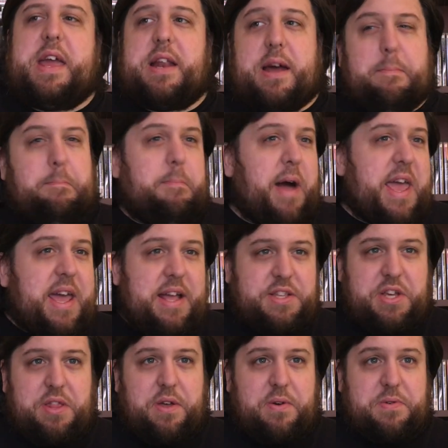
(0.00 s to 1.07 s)
and I might get
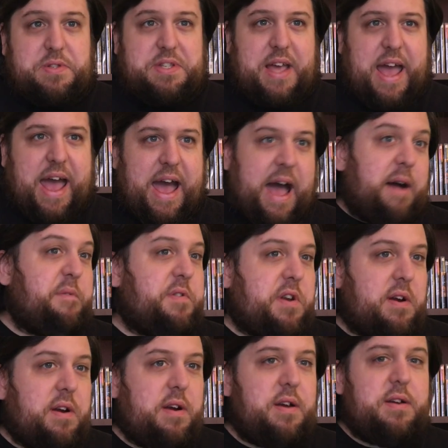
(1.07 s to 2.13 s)
to those
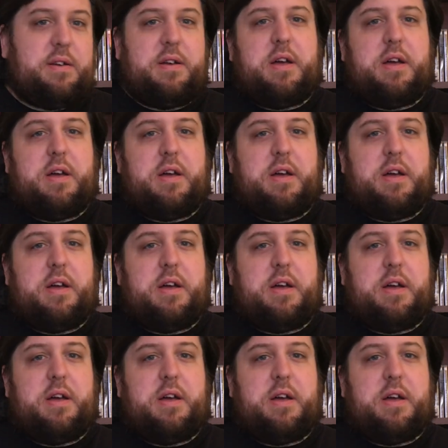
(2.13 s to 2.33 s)
after.